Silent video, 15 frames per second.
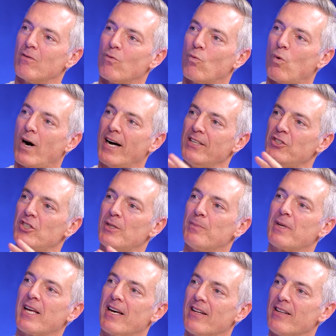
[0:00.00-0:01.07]
why Chip
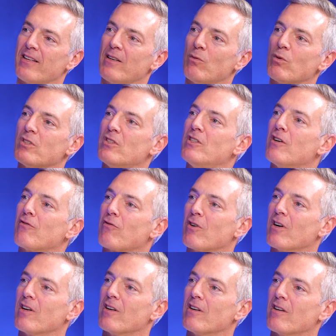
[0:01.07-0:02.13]
Kelly was
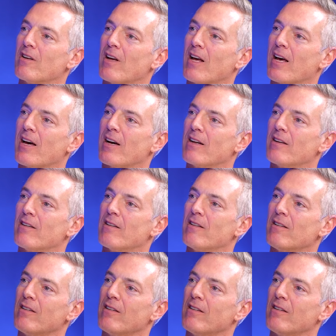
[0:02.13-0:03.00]
different and